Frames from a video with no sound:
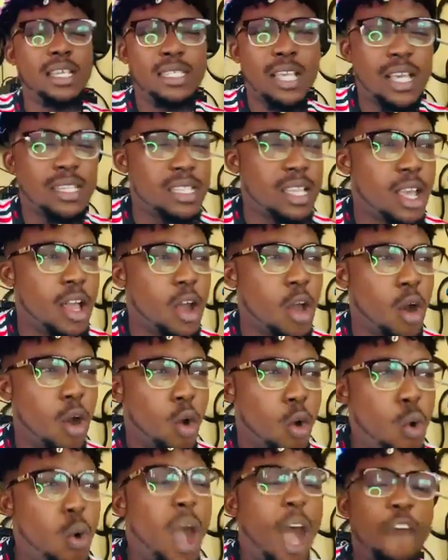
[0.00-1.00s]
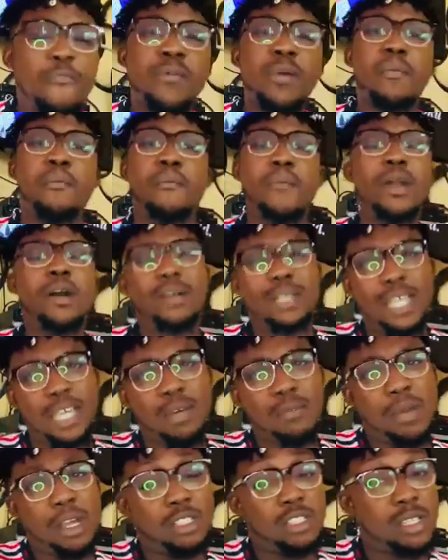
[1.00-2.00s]
the Glazers, who have been
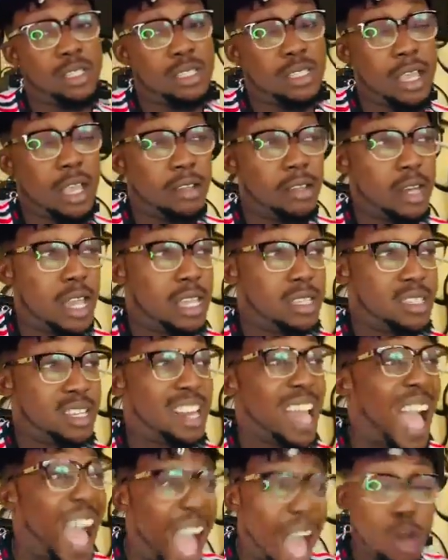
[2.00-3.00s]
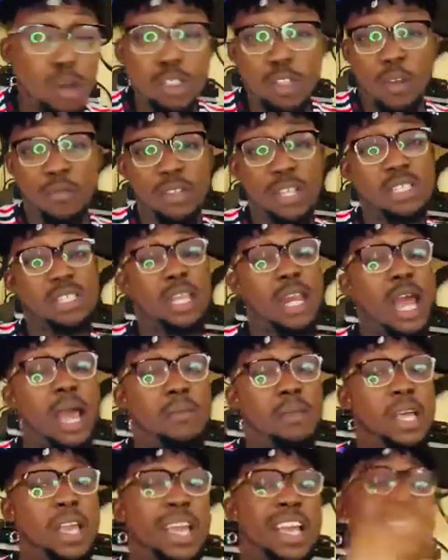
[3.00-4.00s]
milking Manchester United out of
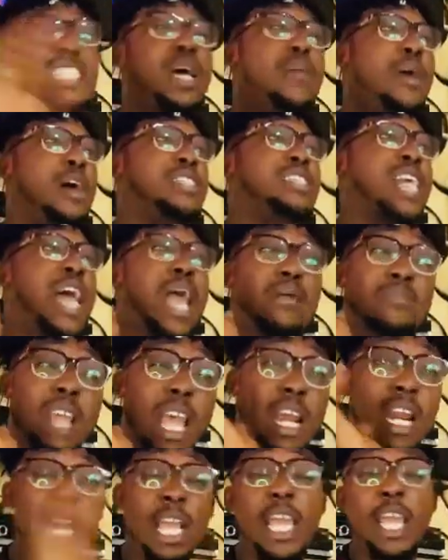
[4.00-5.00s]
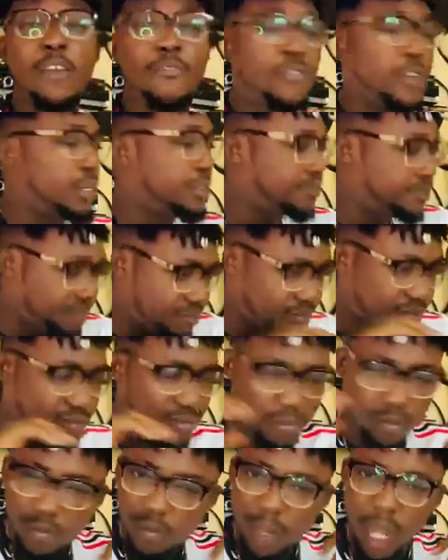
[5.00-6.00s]
this club. It's about time they leave
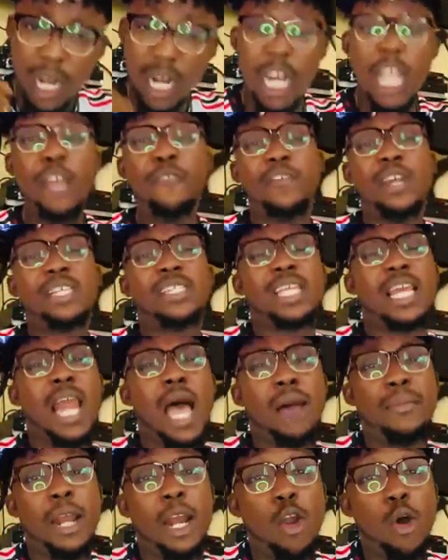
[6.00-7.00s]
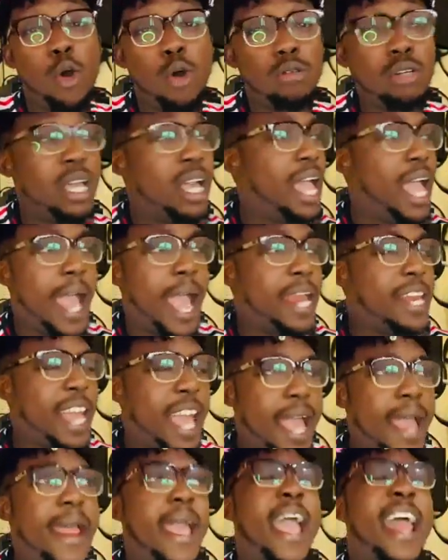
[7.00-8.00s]
this club alone
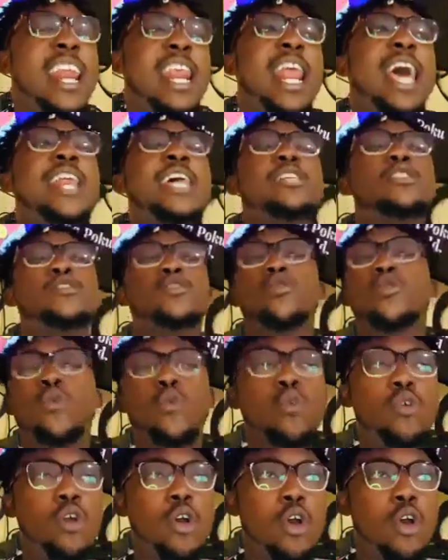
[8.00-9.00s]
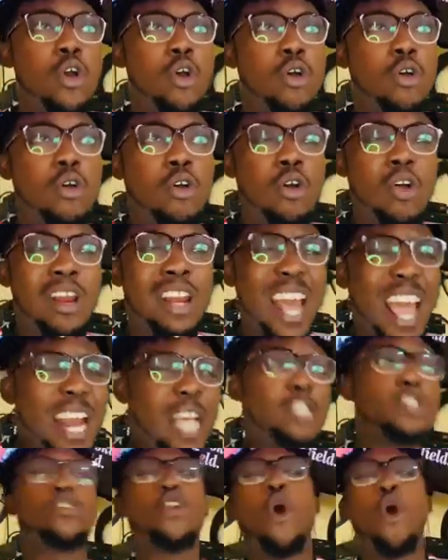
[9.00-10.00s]
and let us
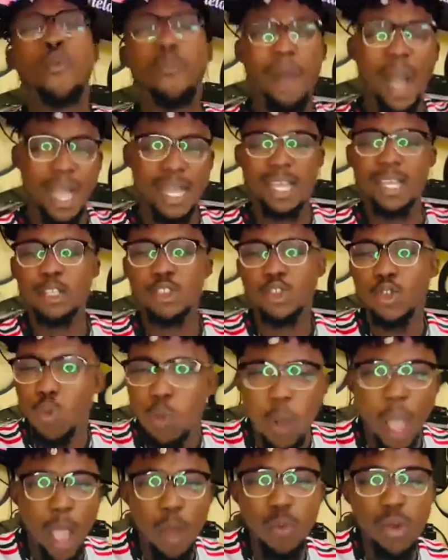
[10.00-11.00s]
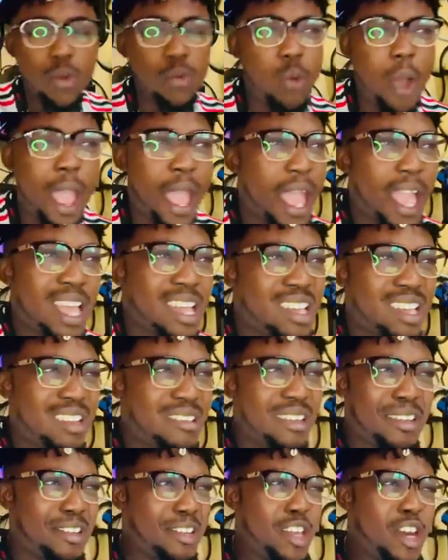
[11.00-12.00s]
go back to where we
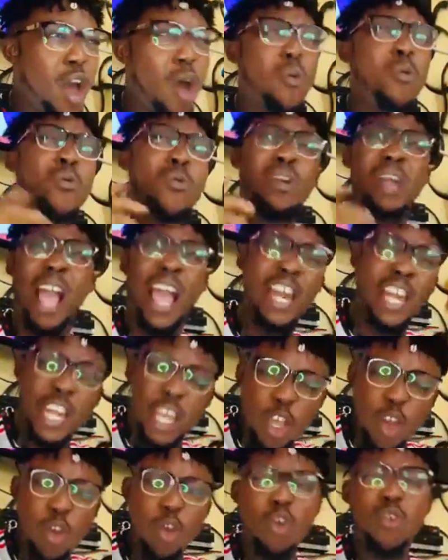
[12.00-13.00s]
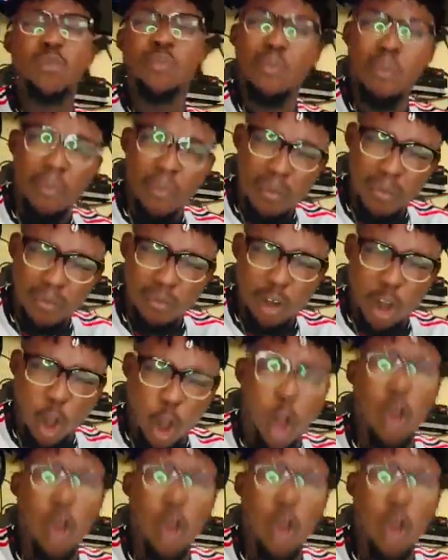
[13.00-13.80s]
were. You know, a new